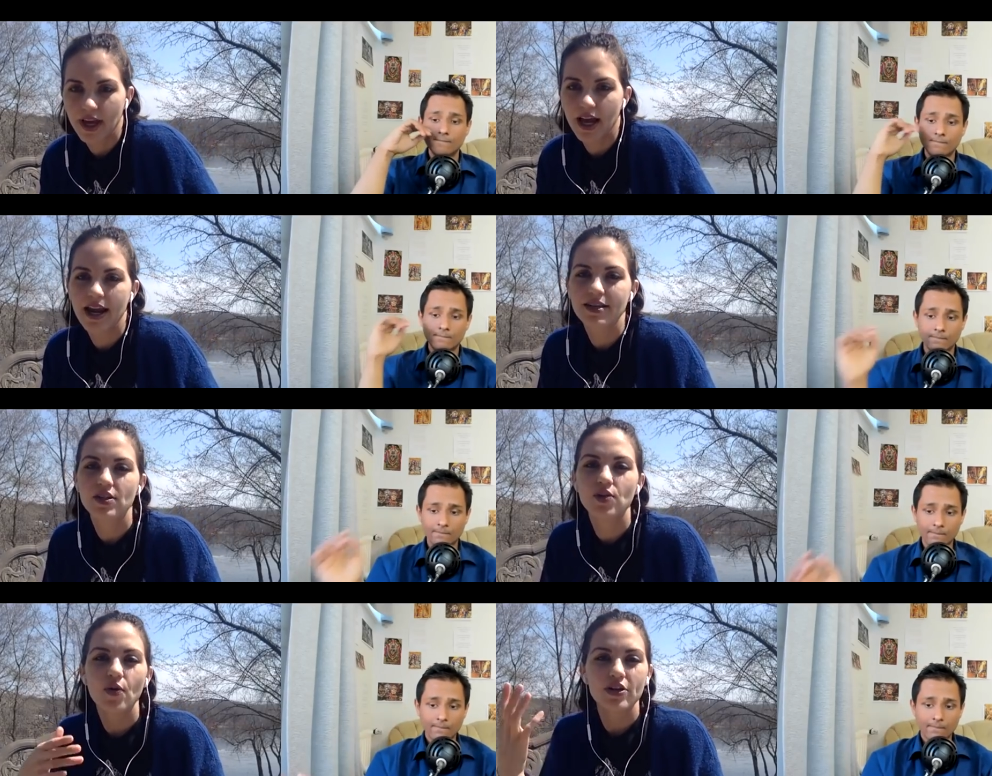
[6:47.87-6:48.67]
Speaker 1: and
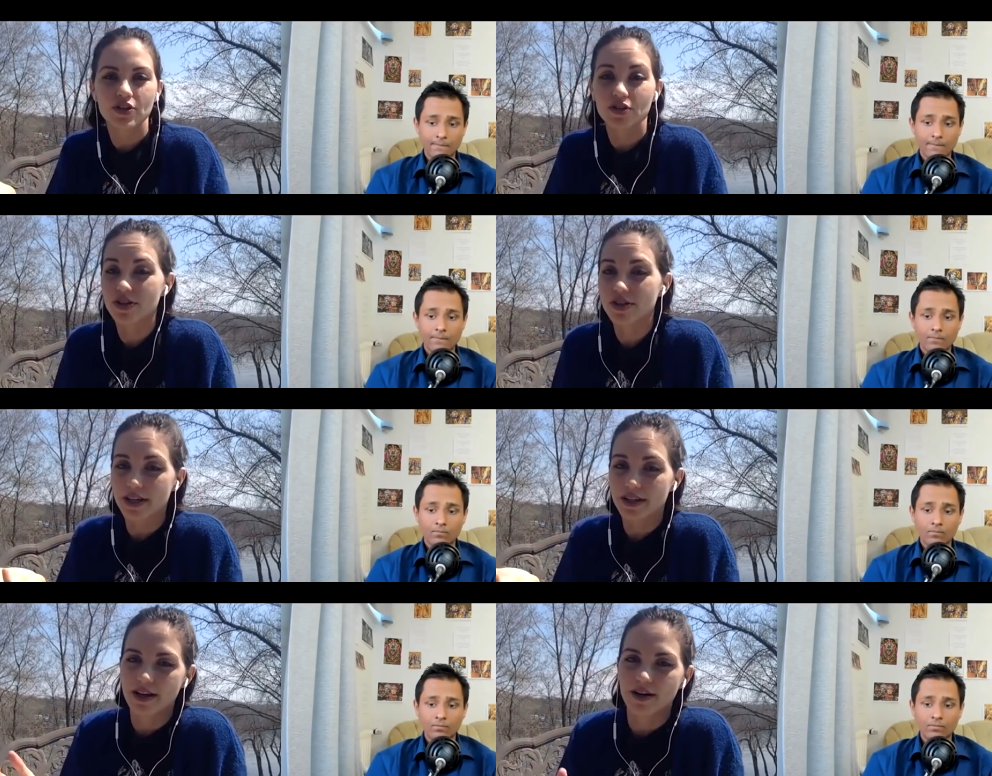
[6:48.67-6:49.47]
asking questions, just
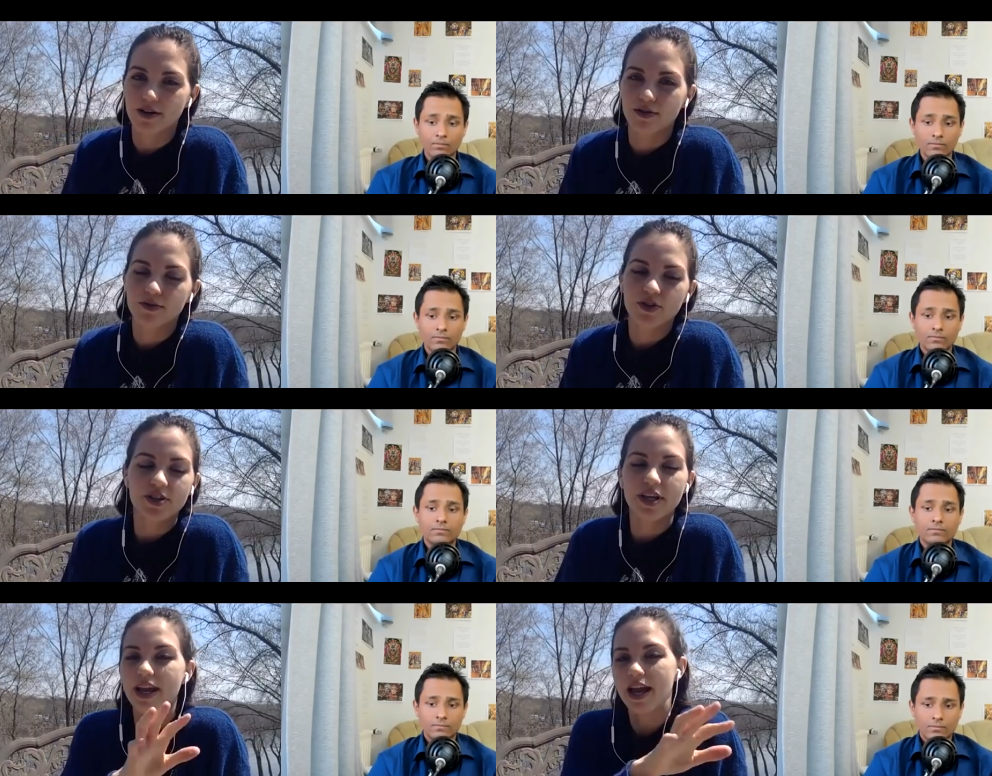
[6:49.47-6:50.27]
like tarot, just
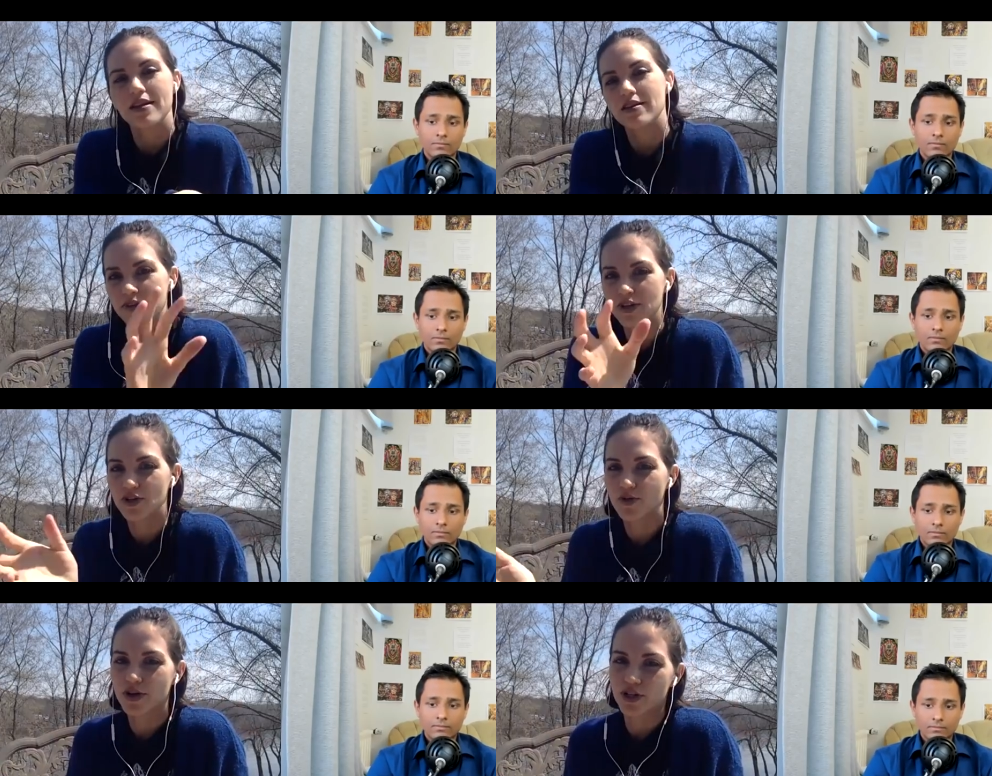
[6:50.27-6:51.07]
like any
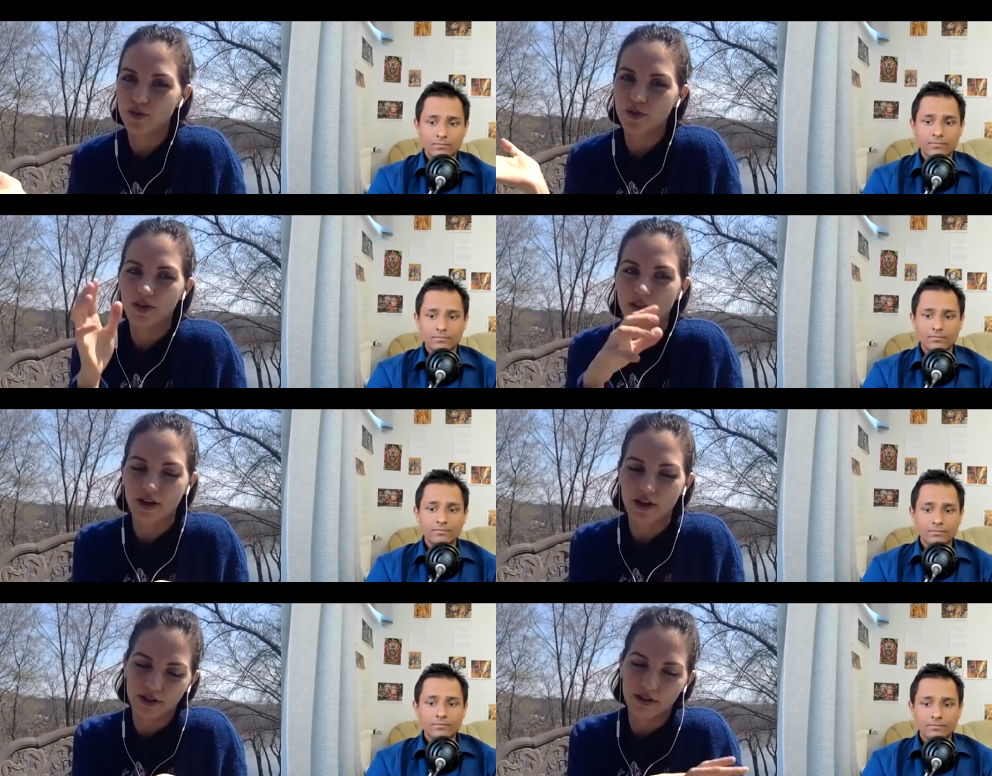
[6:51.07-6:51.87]
divinatory tool,
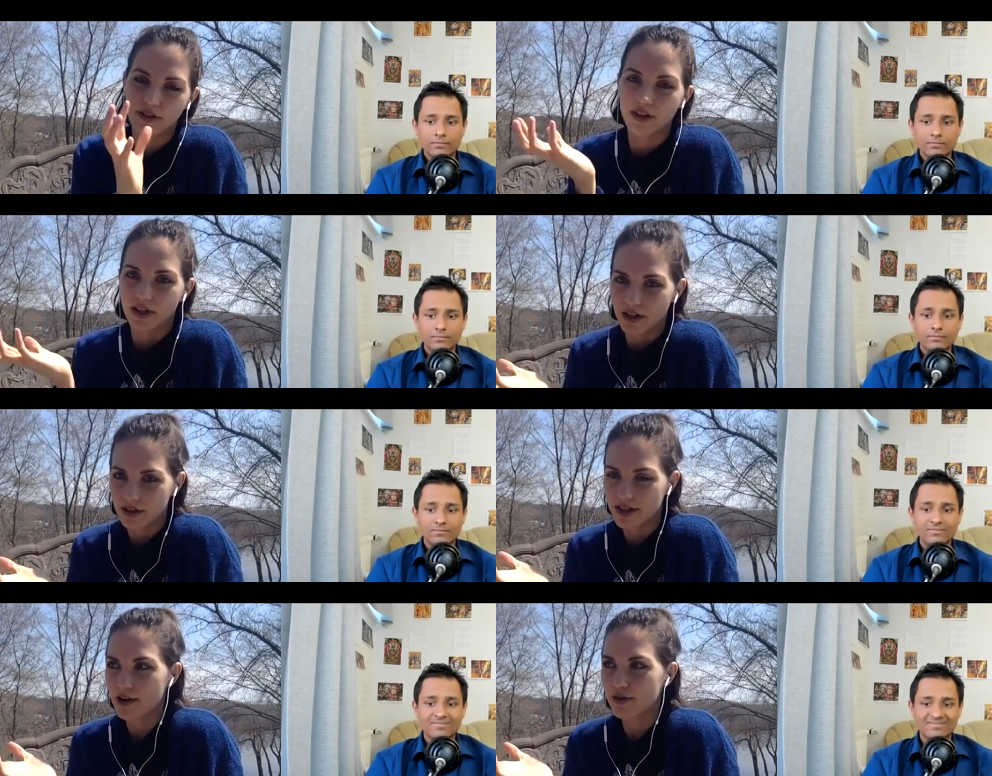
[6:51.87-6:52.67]
like
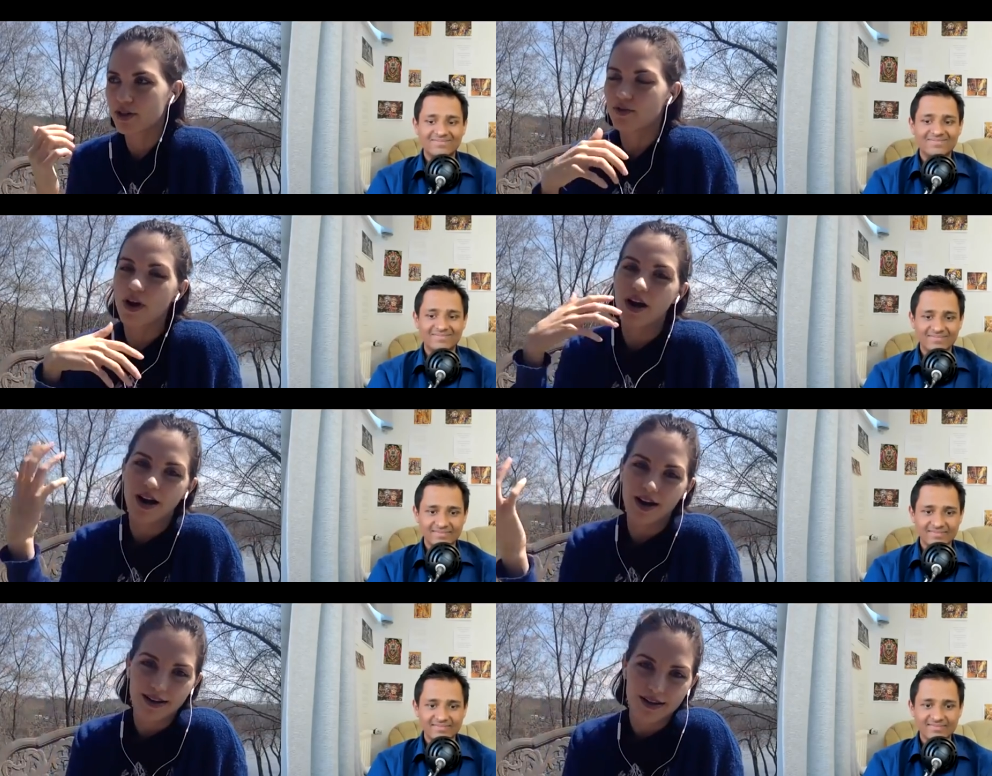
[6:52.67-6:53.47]
dowsing
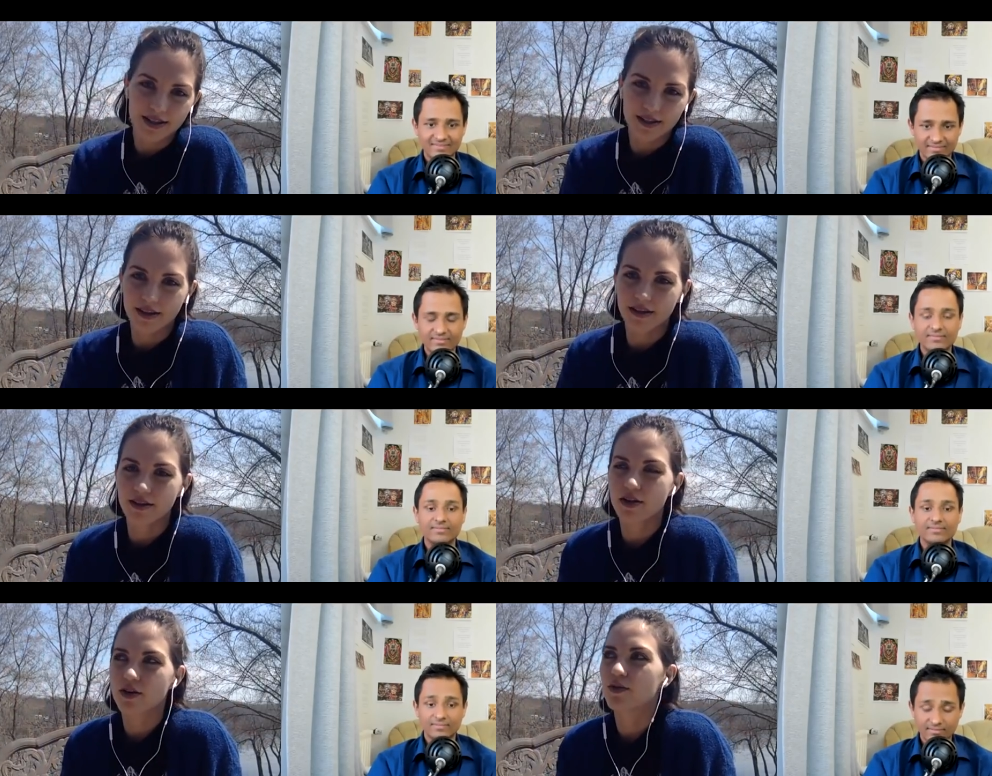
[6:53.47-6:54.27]
rods, you
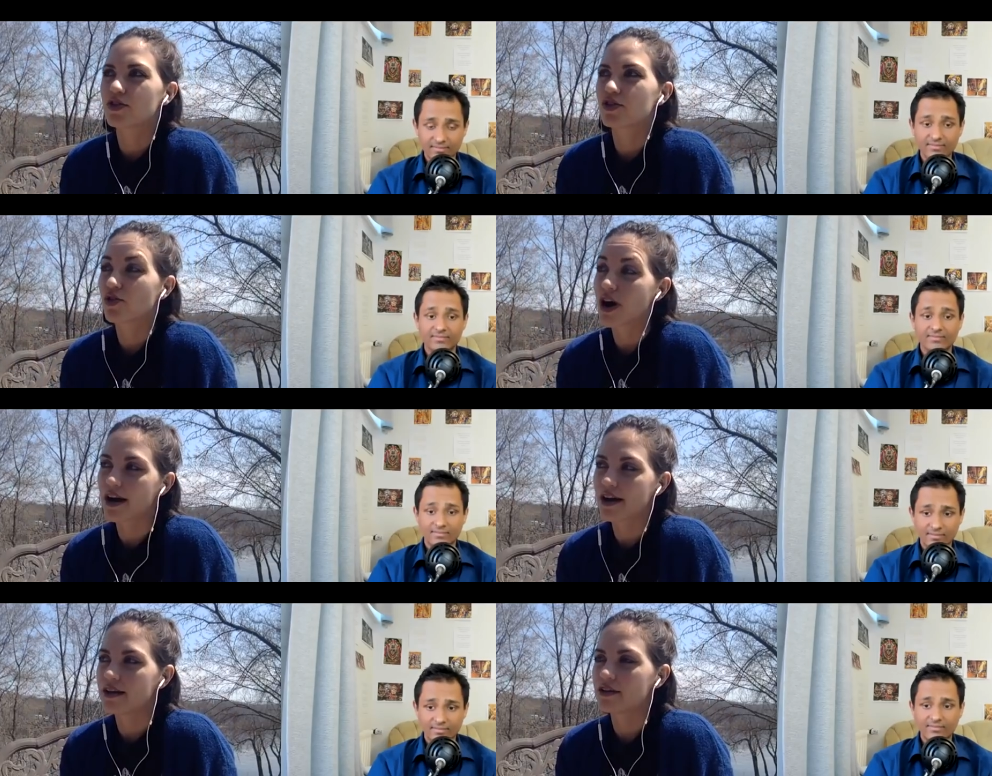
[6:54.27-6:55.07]
know,
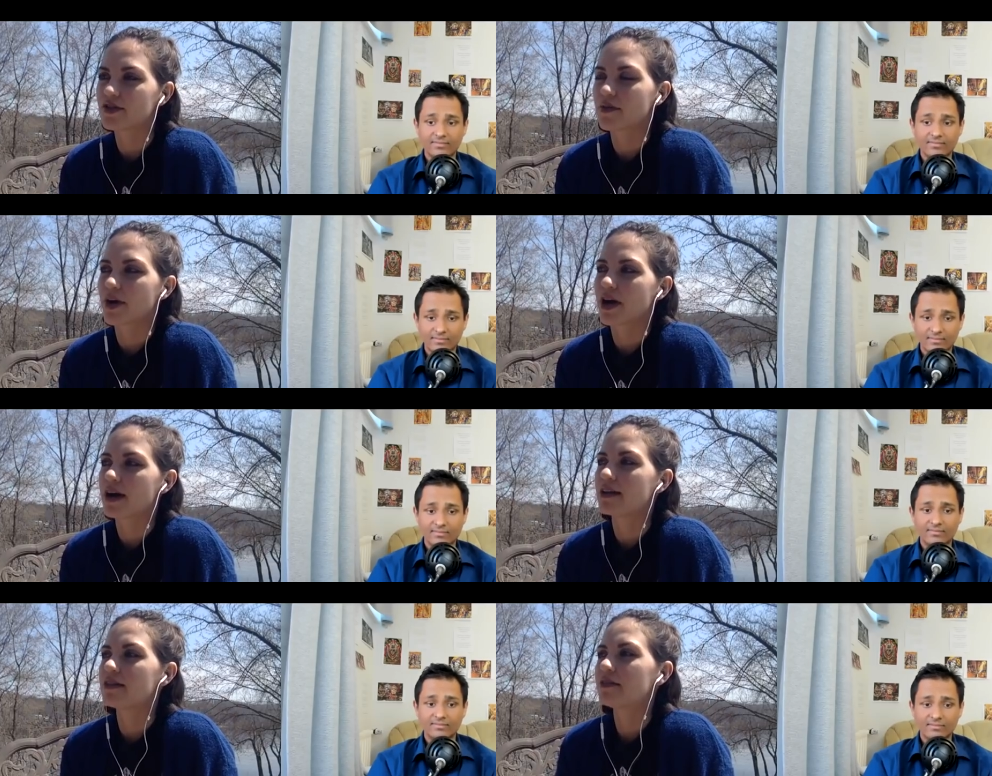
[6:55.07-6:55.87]
scrying of some
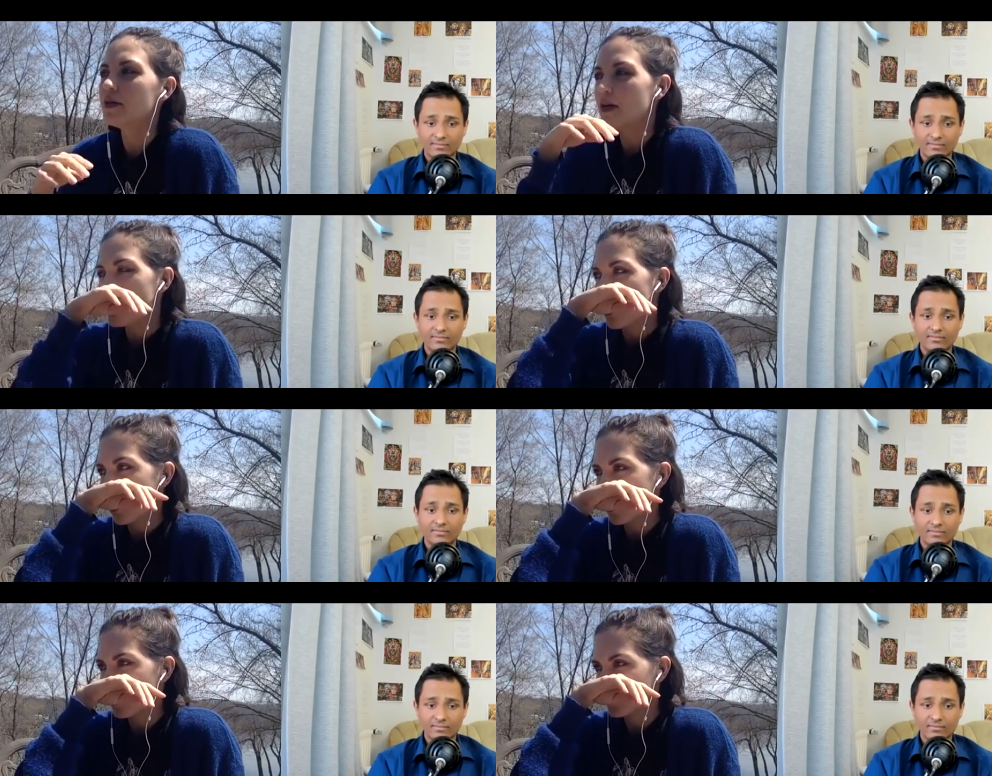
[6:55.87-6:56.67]
kind.
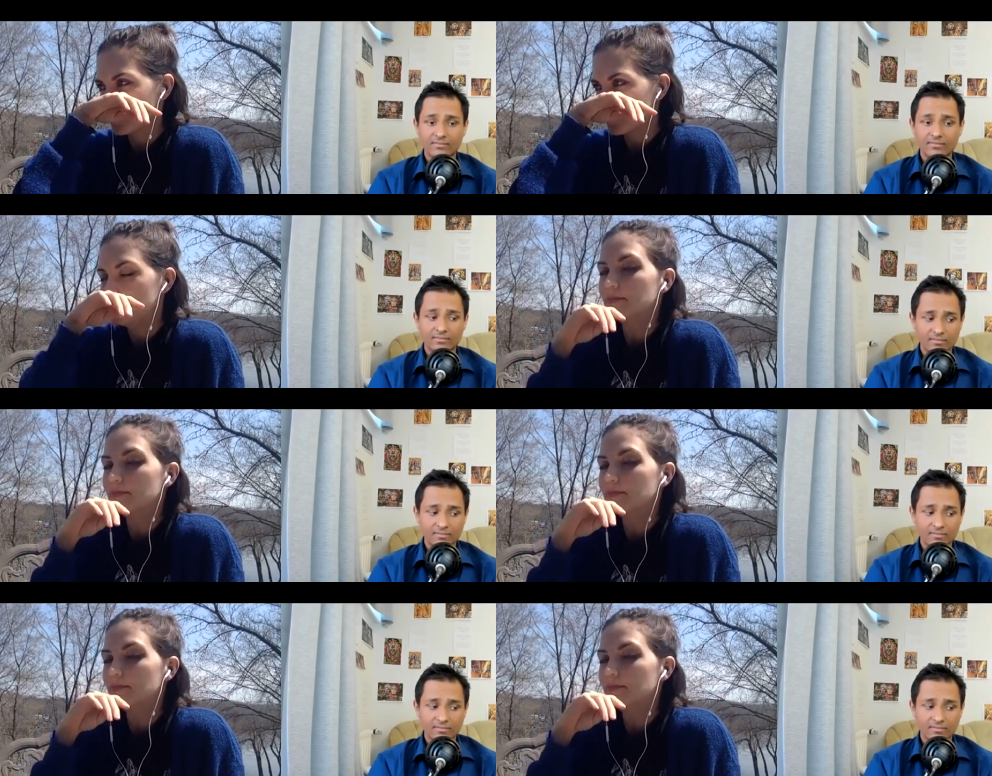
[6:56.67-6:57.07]
Um,